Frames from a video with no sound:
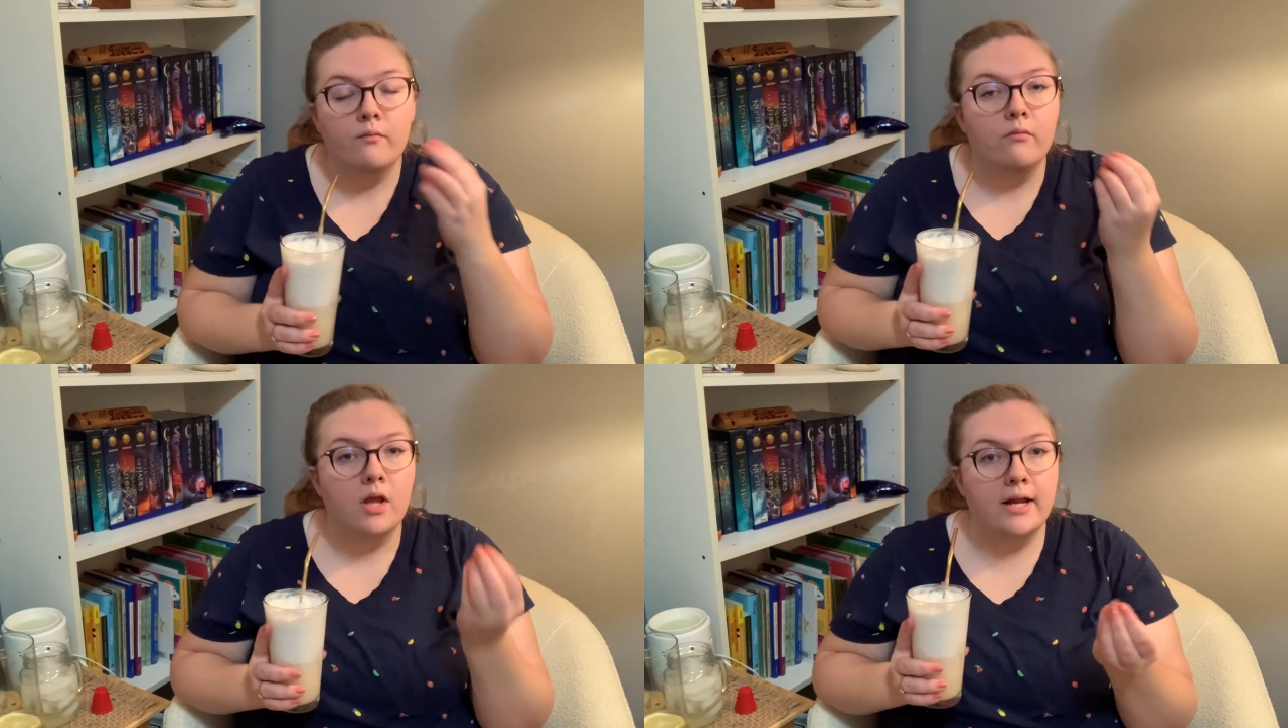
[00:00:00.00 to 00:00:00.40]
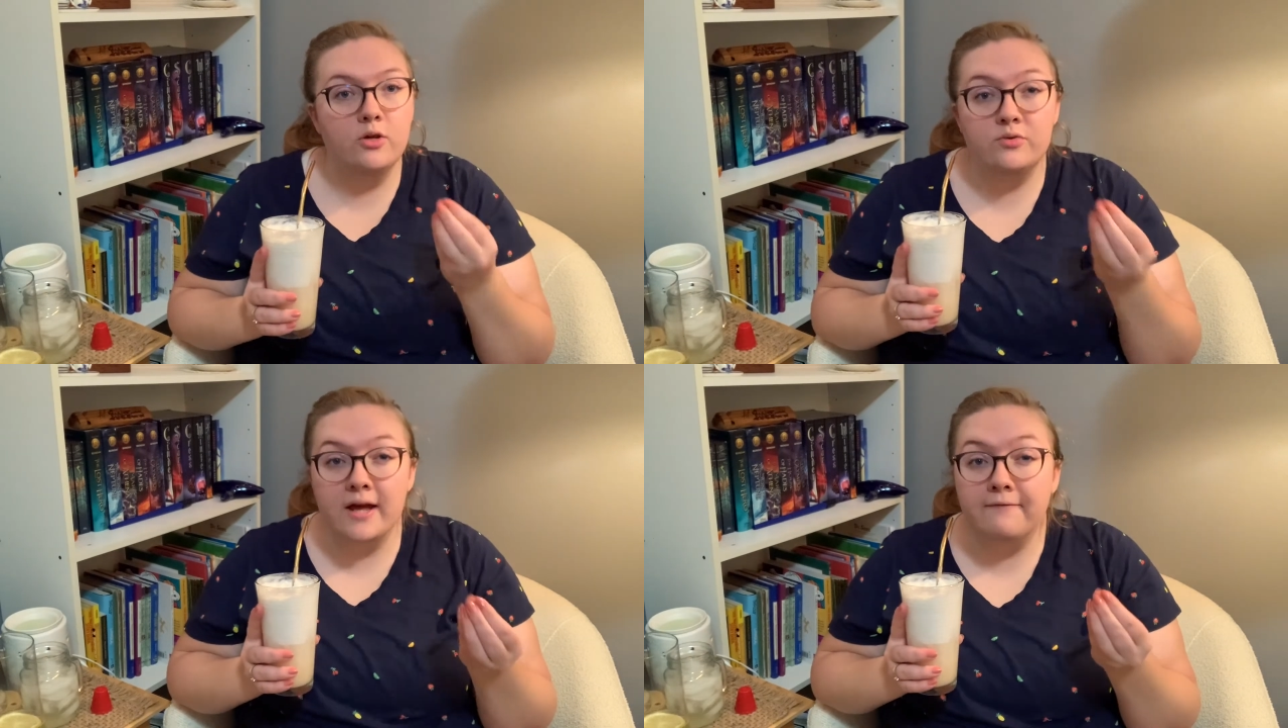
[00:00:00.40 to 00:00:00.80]
And you
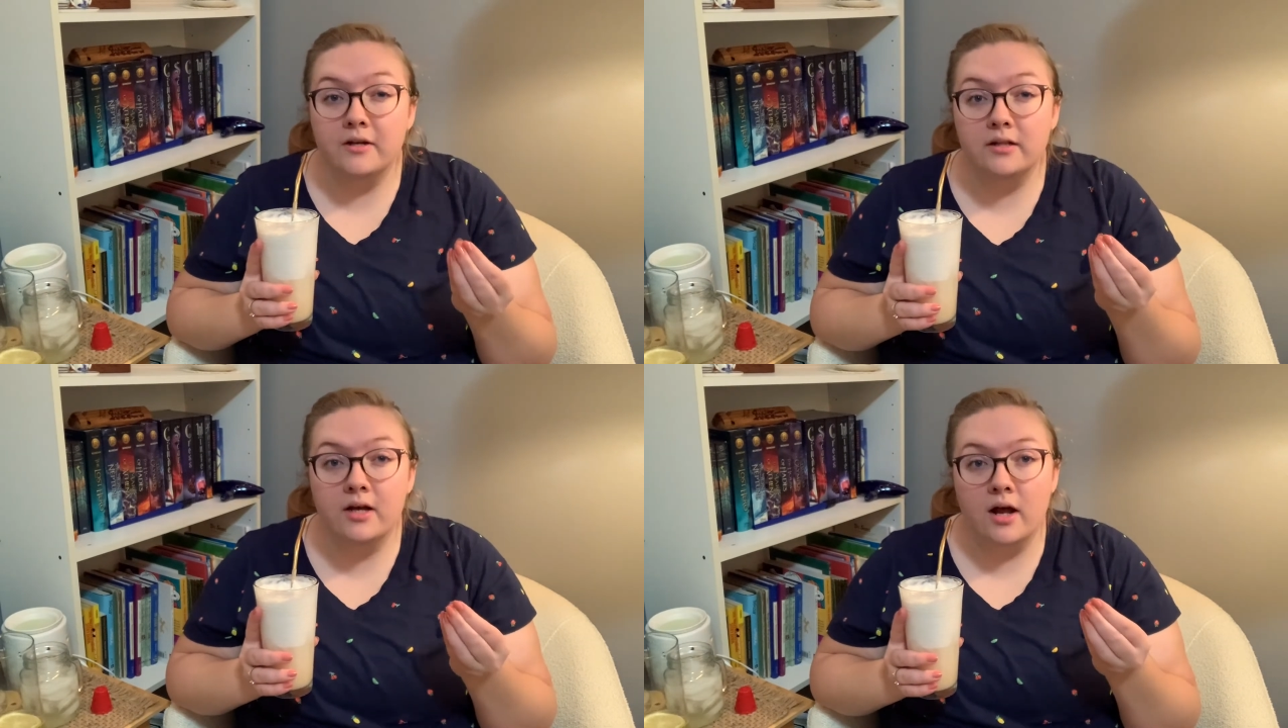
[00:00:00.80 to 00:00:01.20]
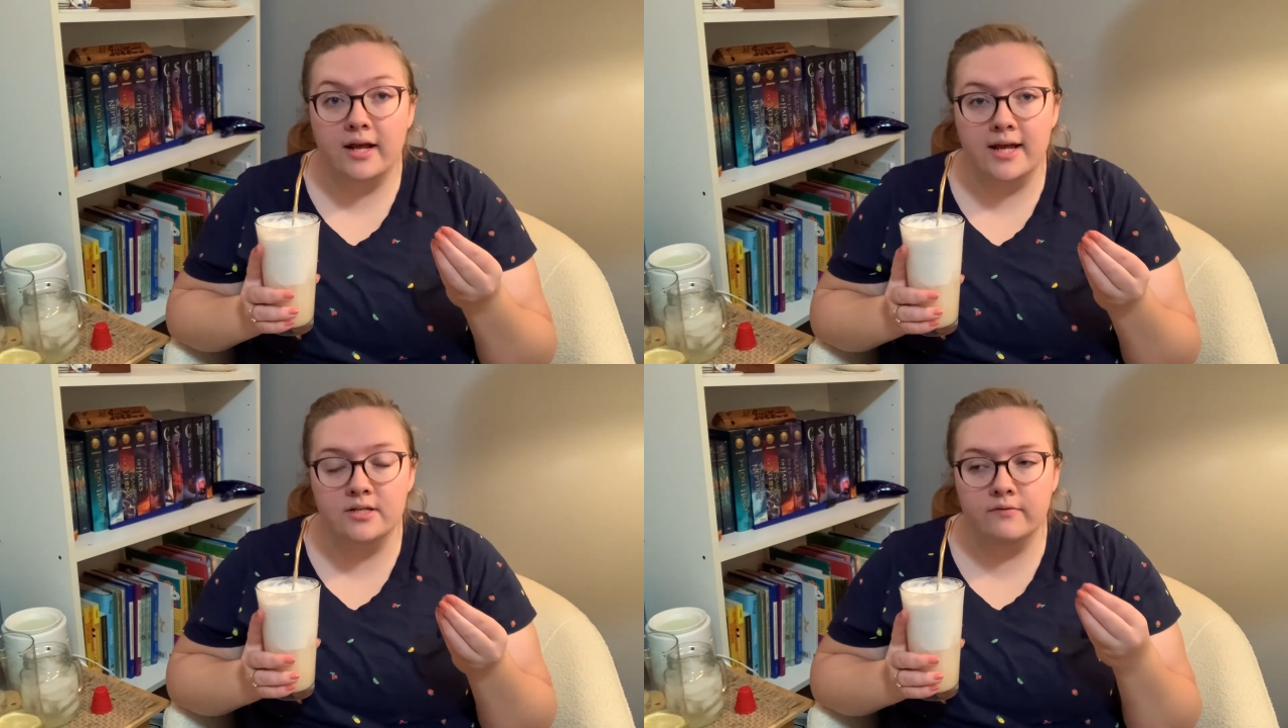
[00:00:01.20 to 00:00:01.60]
definitely got a
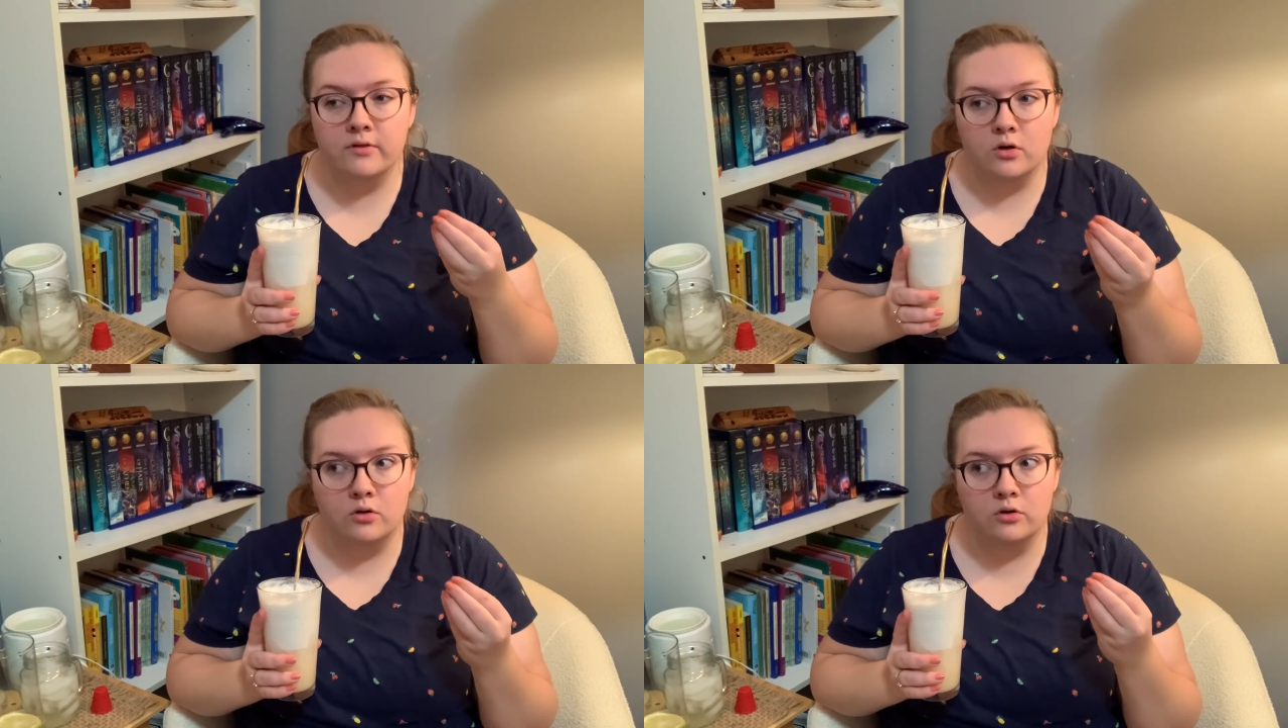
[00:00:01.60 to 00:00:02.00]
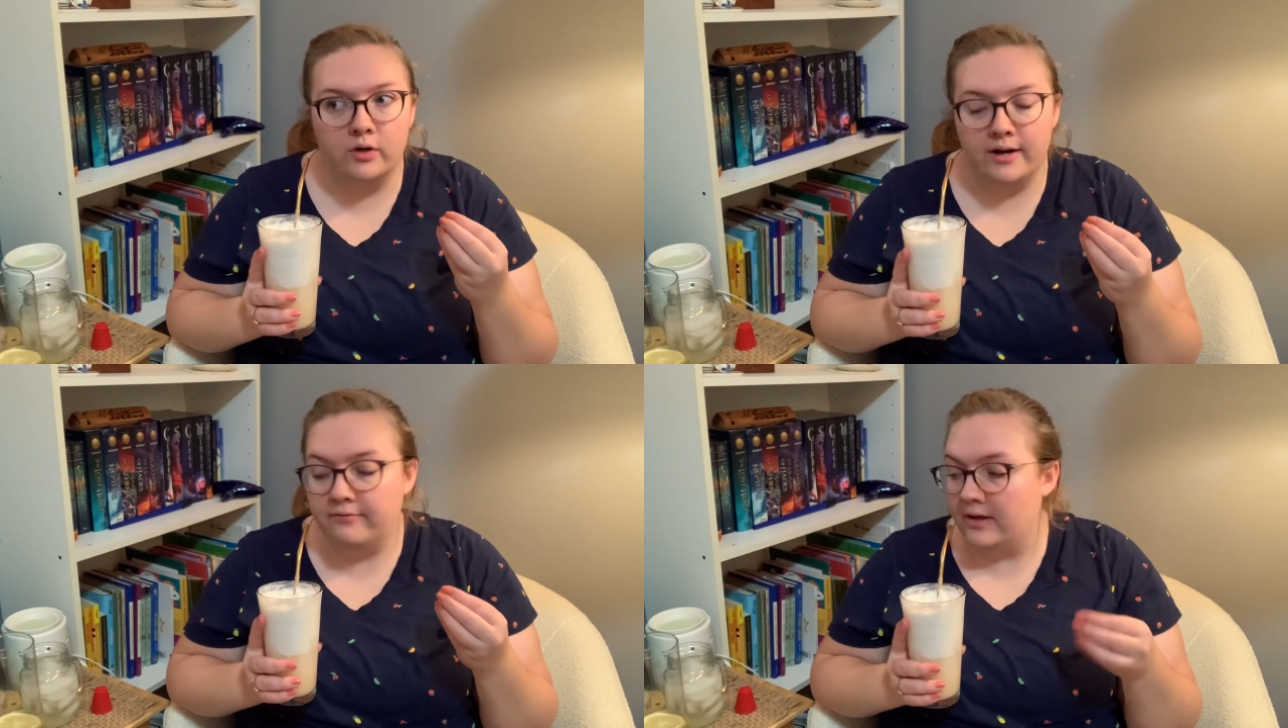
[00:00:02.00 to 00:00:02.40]
hint of the Earl
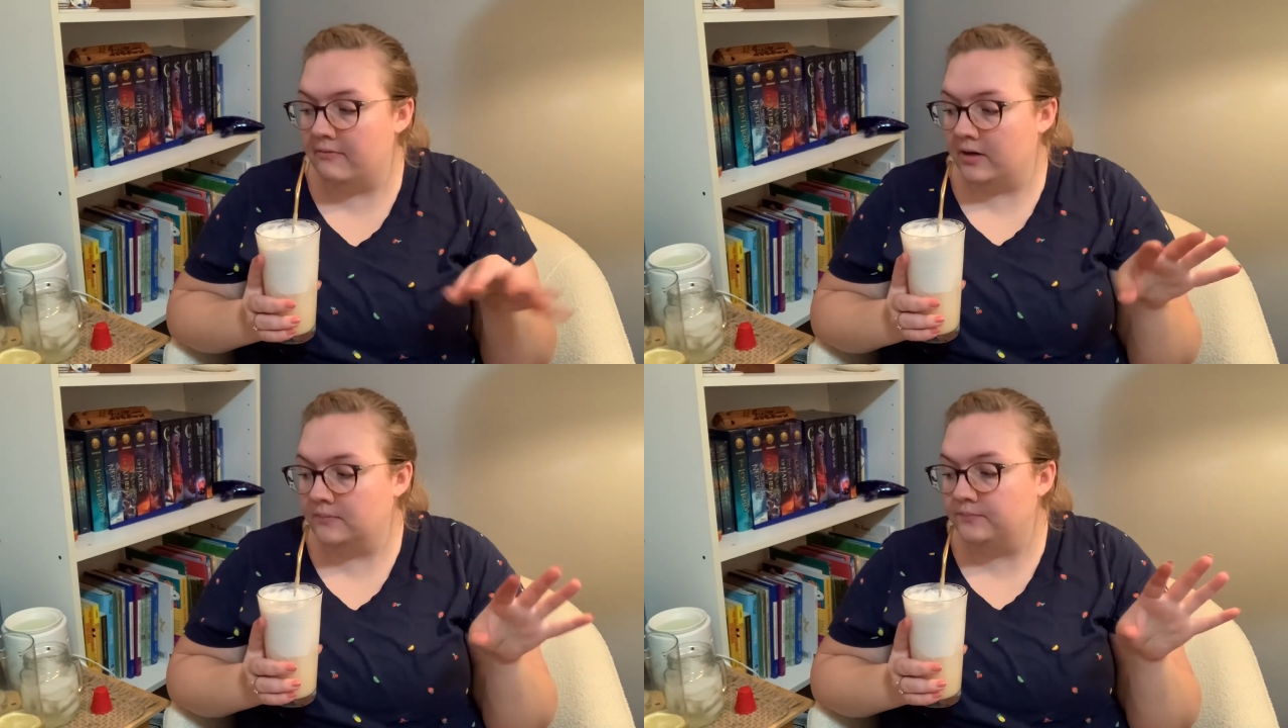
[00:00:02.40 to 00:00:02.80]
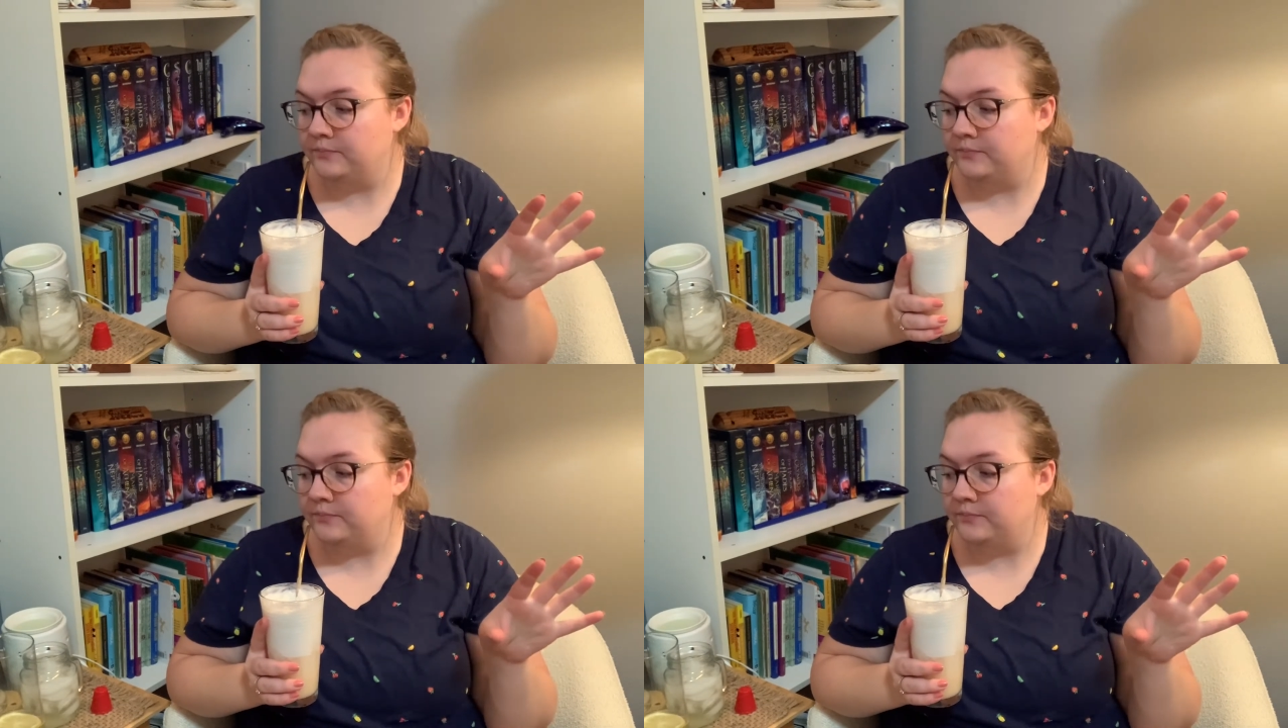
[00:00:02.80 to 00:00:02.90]
Grey flavor